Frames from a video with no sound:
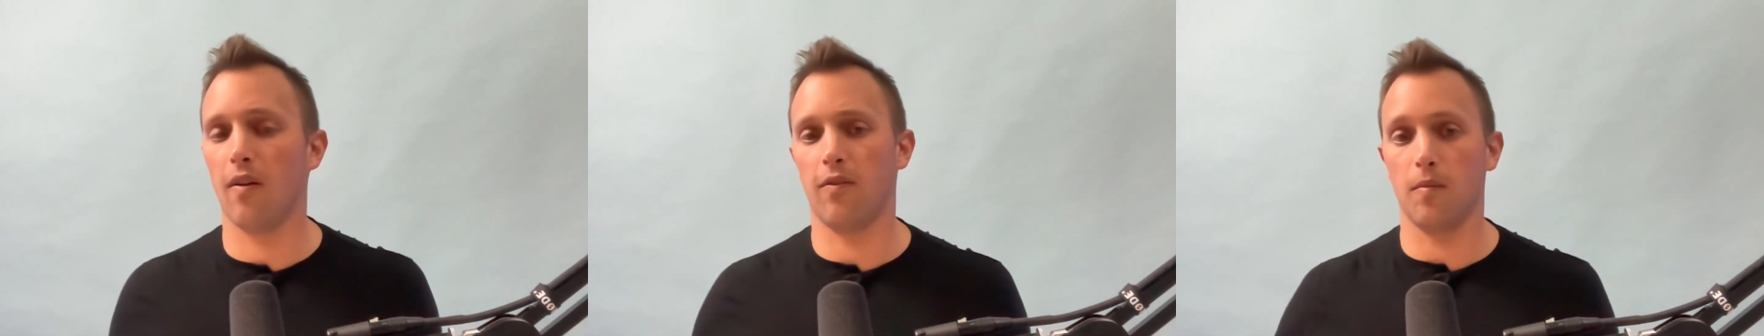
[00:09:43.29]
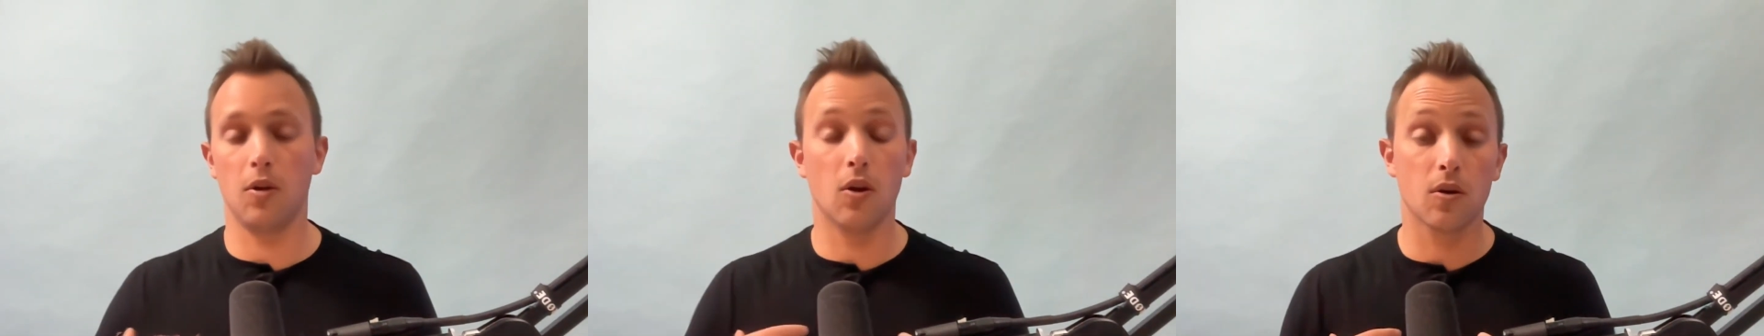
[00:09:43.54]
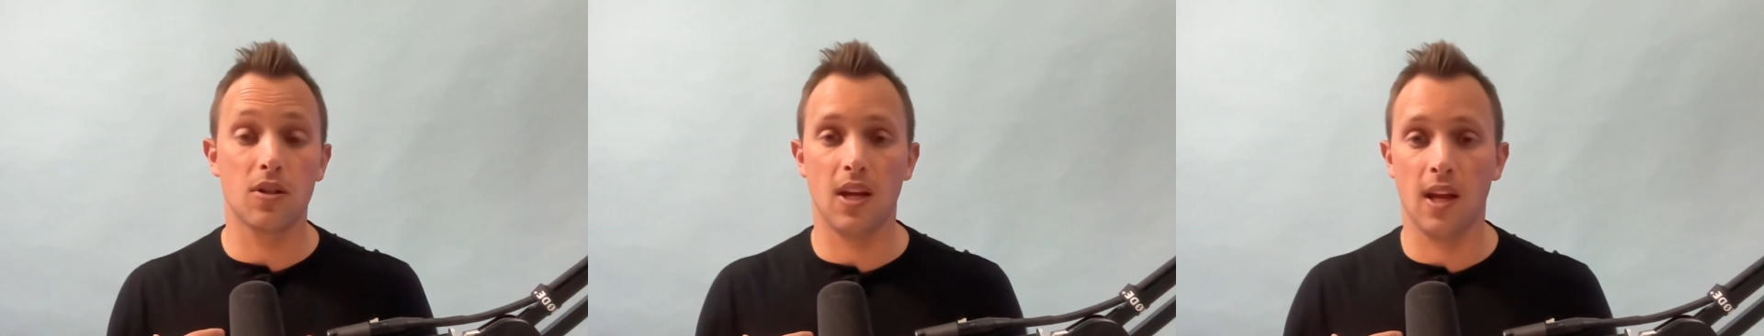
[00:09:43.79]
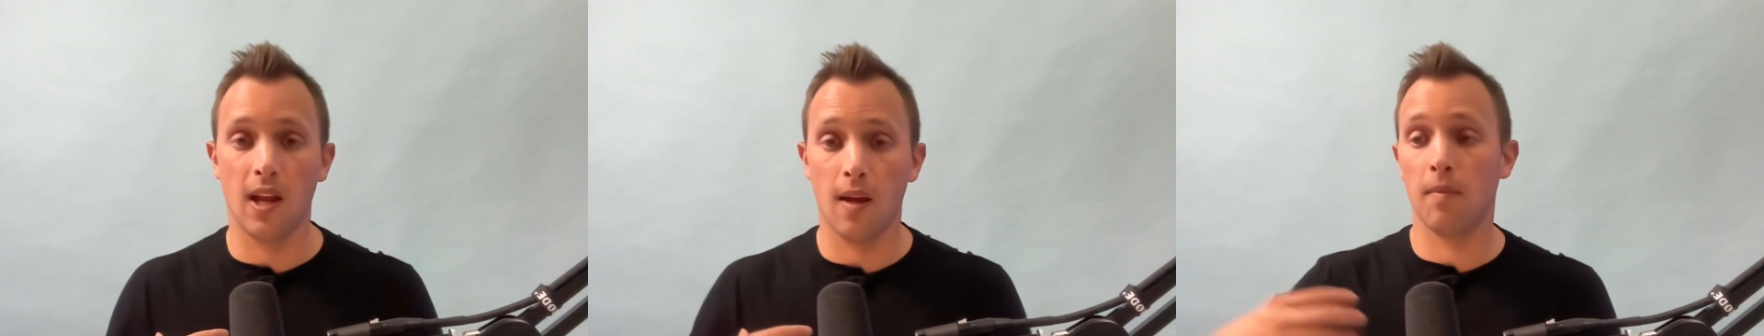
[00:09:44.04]
from your
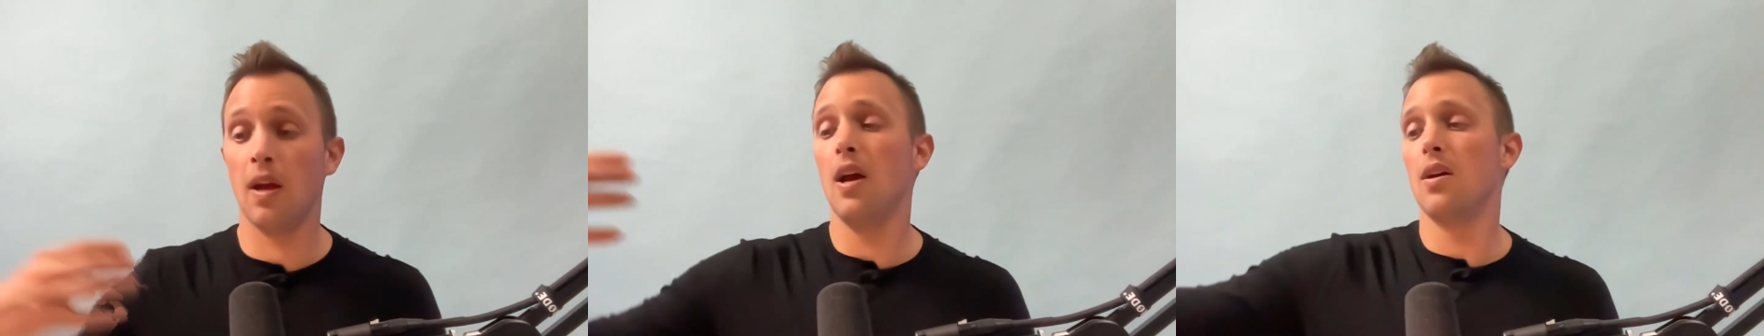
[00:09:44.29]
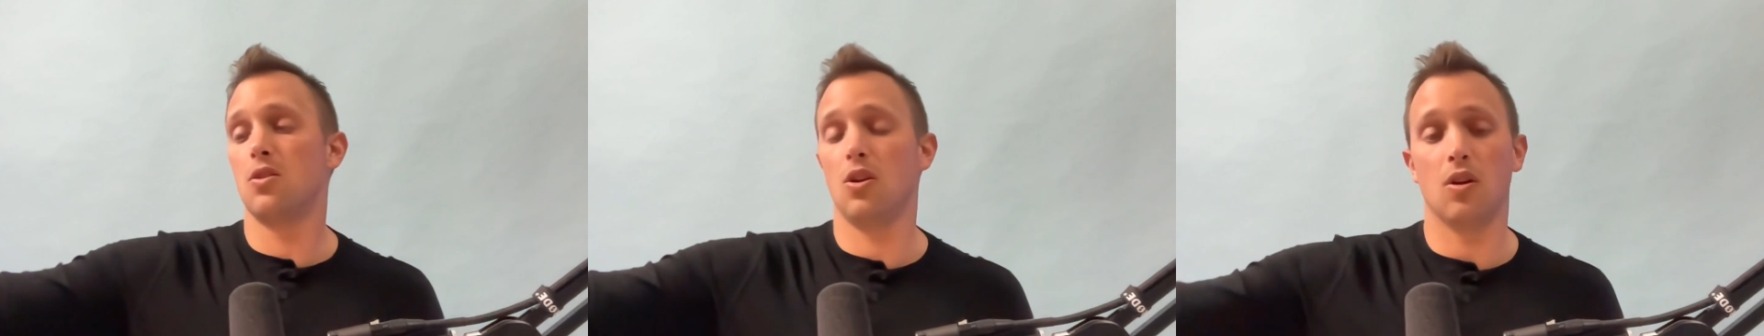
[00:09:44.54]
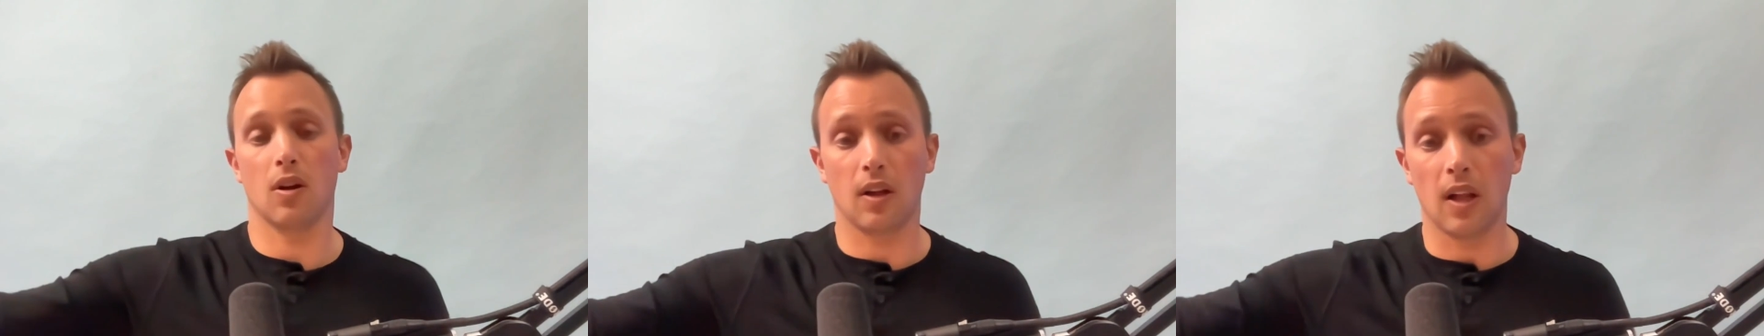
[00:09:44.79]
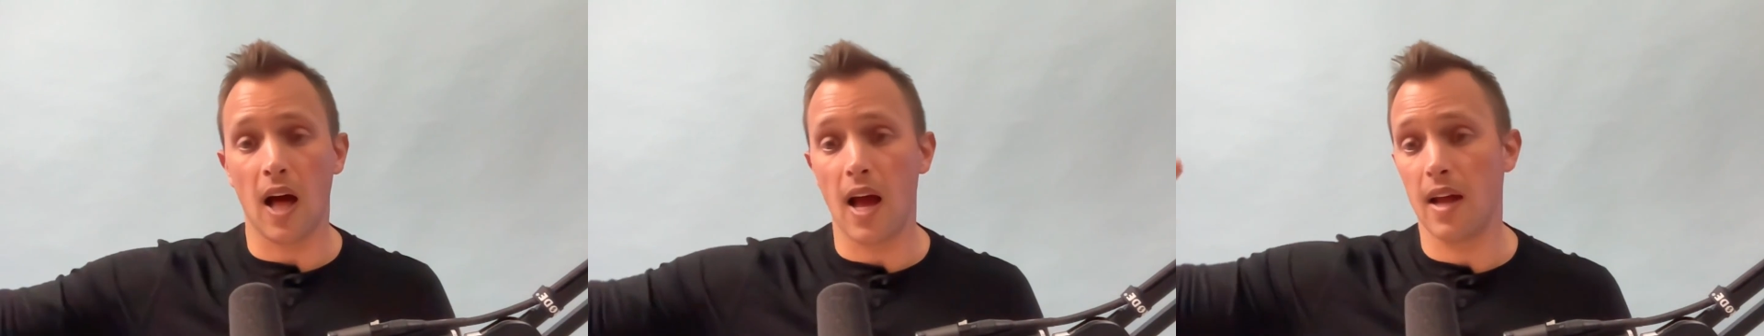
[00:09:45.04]
team to your
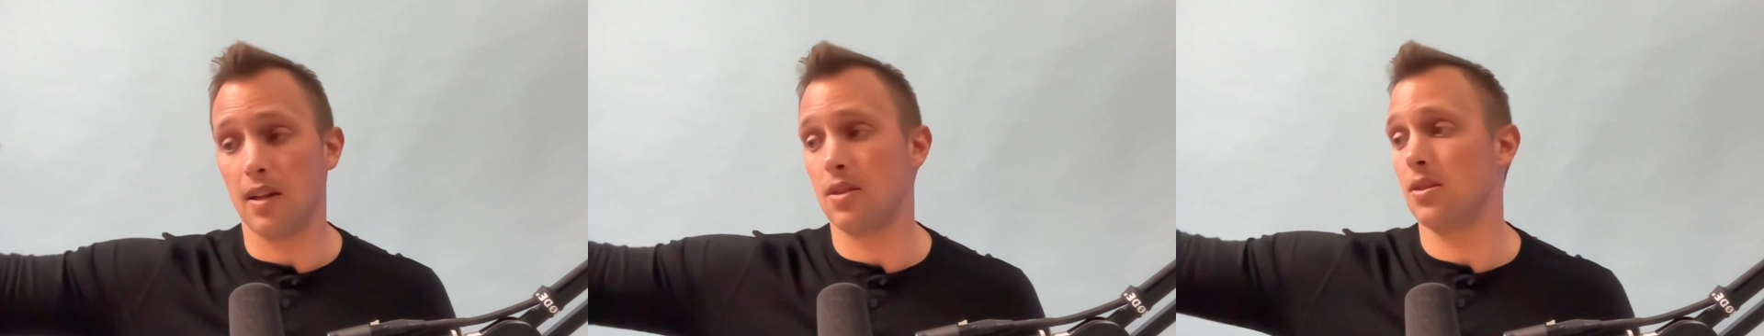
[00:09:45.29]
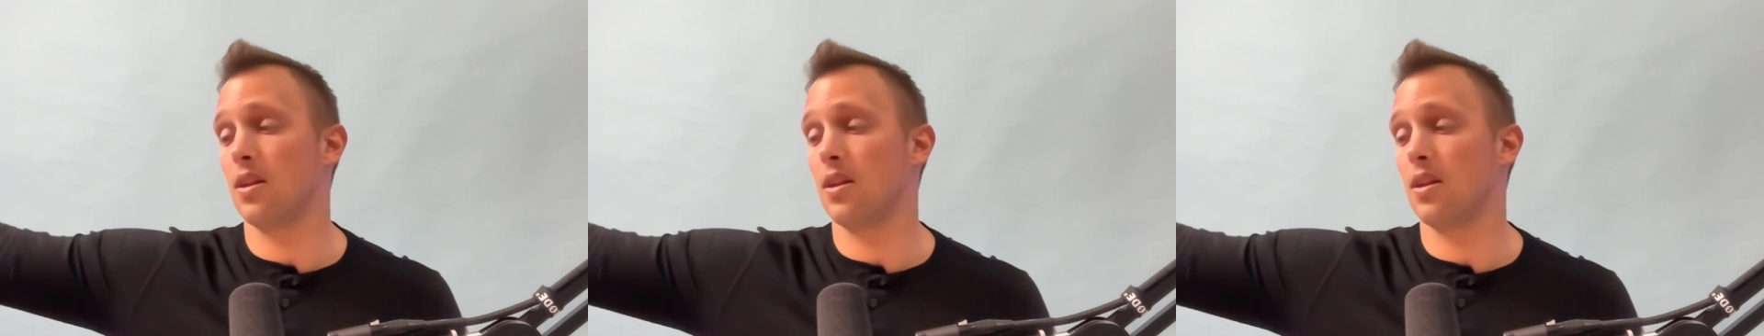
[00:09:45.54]
clients,